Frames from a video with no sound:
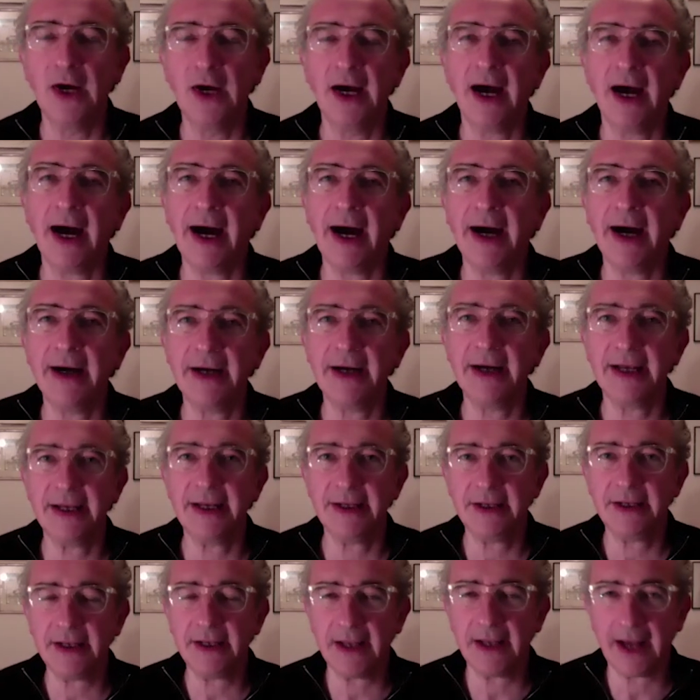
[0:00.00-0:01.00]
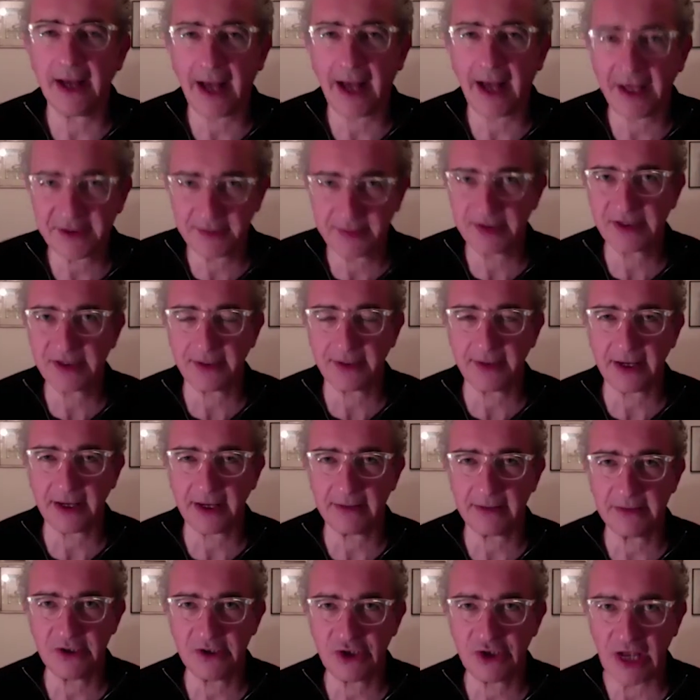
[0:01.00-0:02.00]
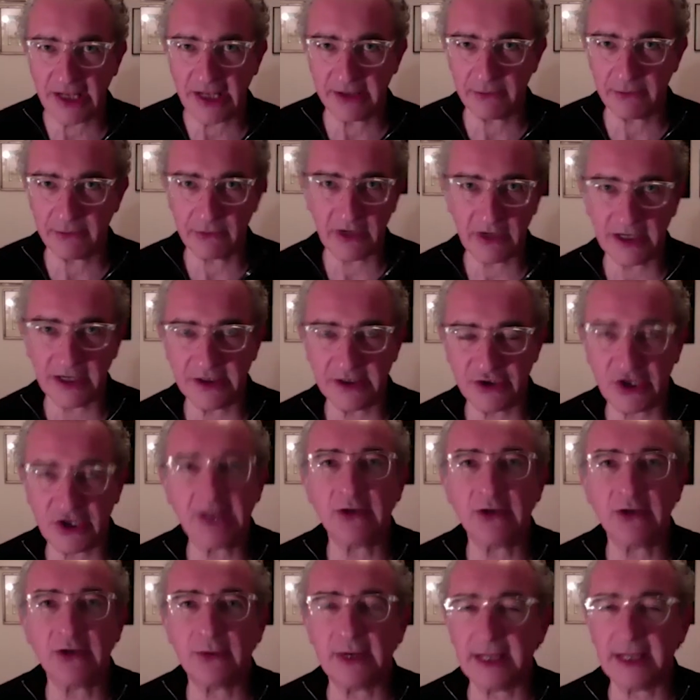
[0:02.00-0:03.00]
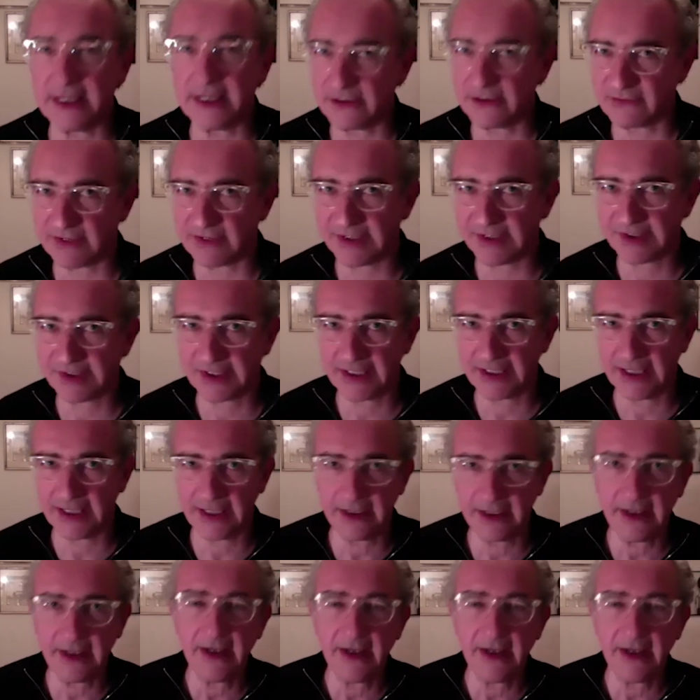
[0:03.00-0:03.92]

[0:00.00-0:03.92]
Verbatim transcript: uh, has to be something I'm genu genuinely interested in.